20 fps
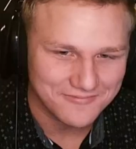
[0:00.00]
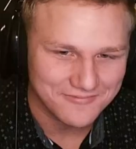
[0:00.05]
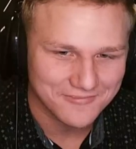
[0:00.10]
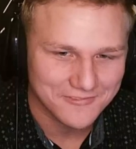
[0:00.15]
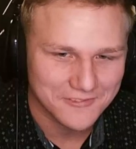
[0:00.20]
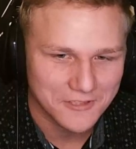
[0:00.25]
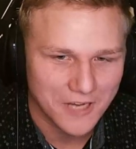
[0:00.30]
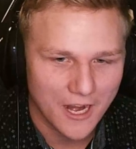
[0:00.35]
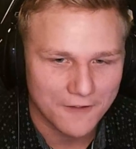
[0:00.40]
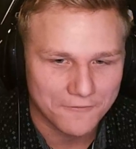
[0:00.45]

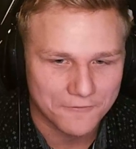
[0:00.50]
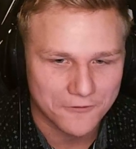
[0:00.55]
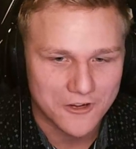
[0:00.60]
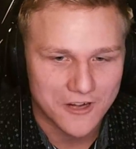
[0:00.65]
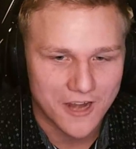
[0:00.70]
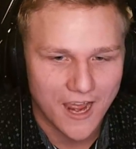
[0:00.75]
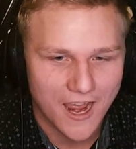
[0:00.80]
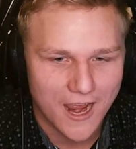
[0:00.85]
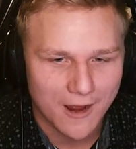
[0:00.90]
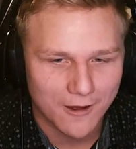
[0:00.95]
Yeah, for
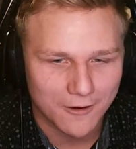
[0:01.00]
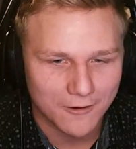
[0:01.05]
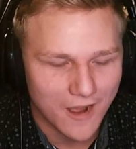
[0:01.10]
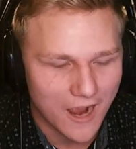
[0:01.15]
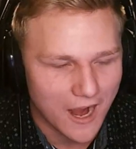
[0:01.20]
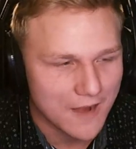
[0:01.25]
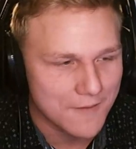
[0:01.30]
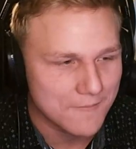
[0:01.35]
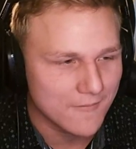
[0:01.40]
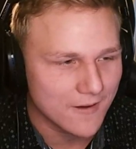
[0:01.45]
now.
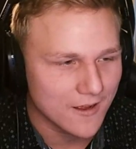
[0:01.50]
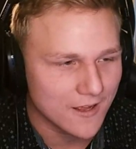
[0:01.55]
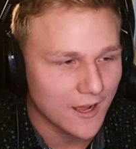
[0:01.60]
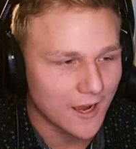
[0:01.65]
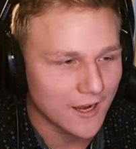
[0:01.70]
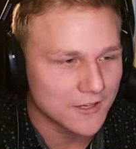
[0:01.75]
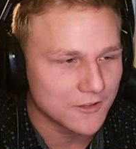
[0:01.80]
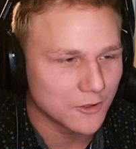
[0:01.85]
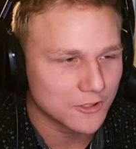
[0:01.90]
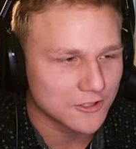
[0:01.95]
I
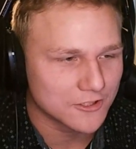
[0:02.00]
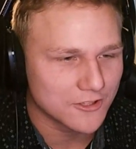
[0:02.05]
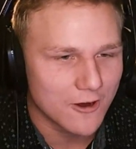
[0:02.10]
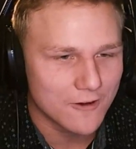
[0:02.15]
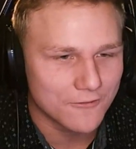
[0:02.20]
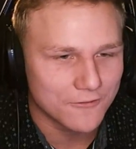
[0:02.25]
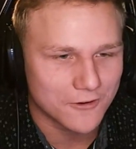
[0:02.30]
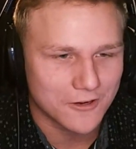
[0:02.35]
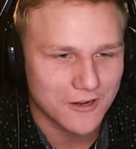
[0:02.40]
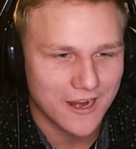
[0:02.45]
looked
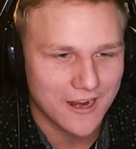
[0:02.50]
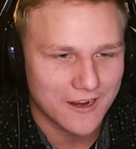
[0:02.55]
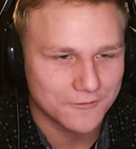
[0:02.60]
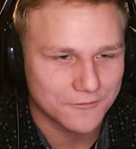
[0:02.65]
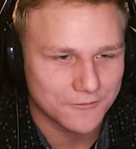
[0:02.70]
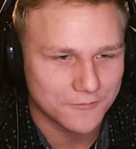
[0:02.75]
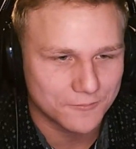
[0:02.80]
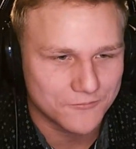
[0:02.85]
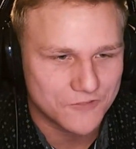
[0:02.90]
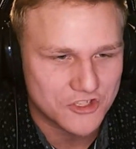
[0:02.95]
over it
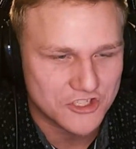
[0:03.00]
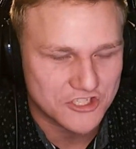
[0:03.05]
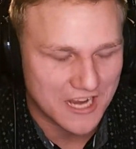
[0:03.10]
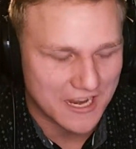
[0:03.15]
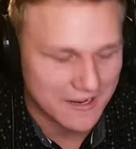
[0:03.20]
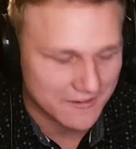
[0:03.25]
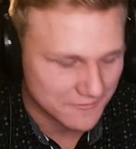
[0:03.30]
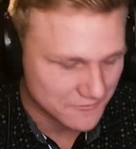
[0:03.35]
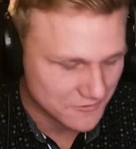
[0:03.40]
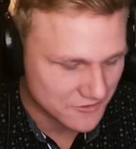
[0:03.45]

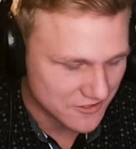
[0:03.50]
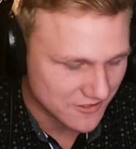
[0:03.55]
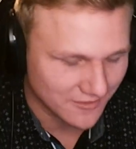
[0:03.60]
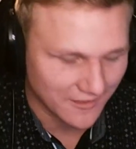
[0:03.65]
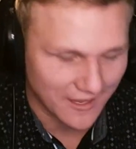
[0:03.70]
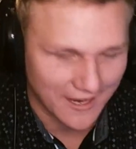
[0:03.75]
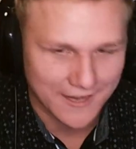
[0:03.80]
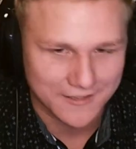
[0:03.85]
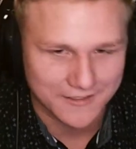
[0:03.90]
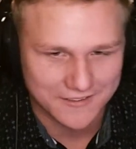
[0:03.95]
just
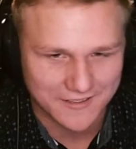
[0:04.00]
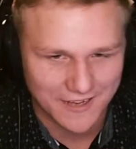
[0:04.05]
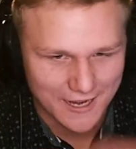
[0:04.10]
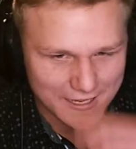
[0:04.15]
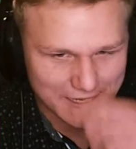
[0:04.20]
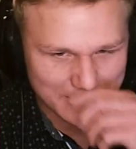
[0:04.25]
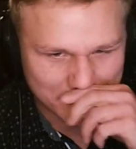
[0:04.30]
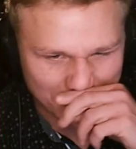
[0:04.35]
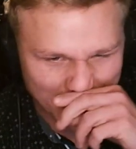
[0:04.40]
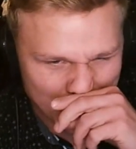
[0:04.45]
like
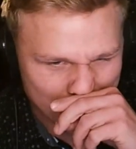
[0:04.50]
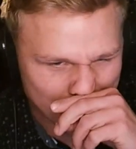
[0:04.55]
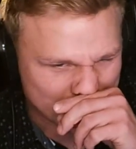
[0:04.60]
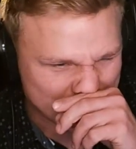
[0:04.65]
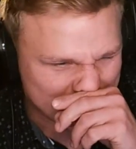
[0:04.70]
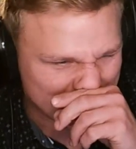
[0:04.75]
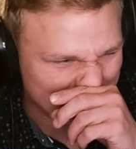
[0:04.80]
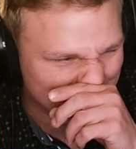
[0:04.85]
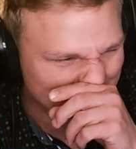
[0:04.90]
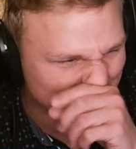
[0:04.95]

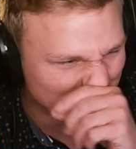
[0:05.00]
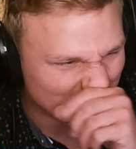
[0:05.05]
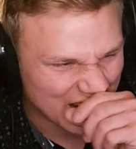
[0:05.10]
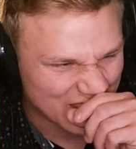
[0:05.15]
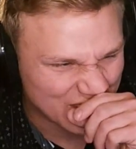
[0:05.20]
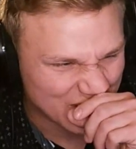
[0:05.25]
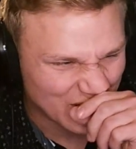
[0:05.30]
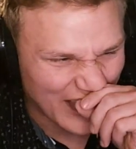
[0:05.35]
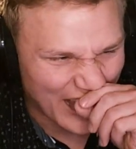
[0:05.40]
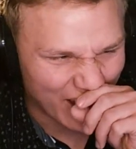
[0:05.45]
95% of the way
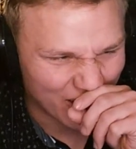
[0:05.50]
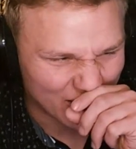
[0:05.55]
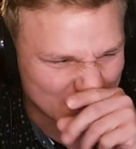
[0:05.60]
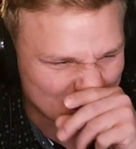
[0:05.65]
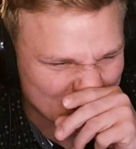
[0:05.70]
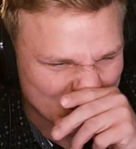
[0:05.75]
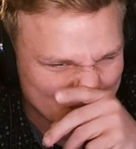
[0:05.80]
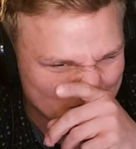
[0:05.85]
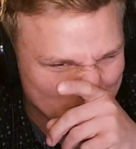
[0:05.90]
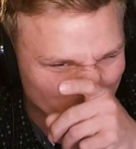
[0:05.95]
through
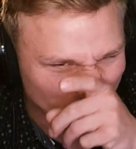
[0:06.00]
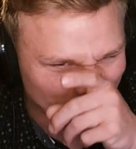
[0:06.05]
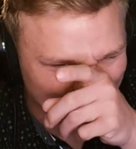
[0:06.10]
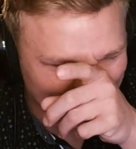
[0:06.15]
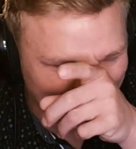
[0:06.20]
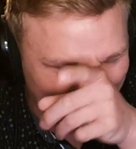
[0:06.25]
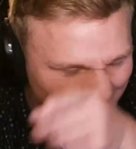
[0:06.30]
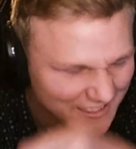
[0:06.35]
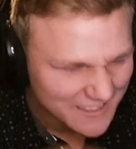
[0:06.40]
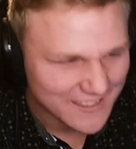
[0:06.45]
Alex's
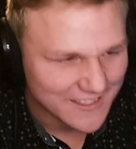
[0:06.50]
story,